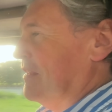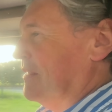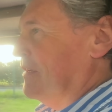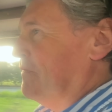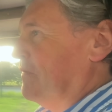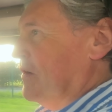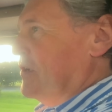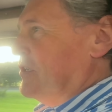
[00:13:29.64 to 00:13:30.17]
the
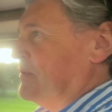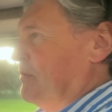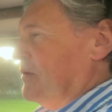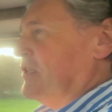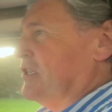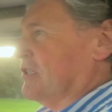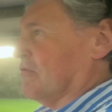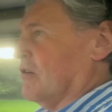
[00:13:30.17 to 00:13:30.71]
first
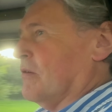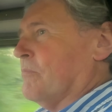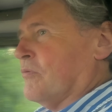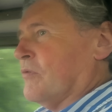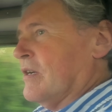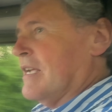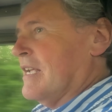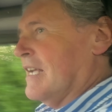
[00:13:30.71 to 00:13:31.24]
British Grand
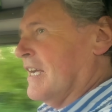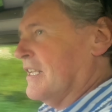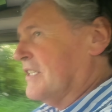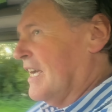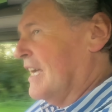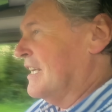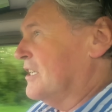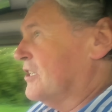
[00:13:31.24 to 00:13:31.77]
Prix at
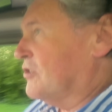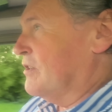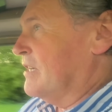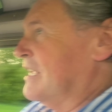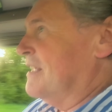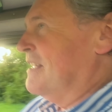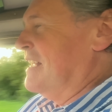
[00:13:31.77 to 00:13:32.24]
Aintree.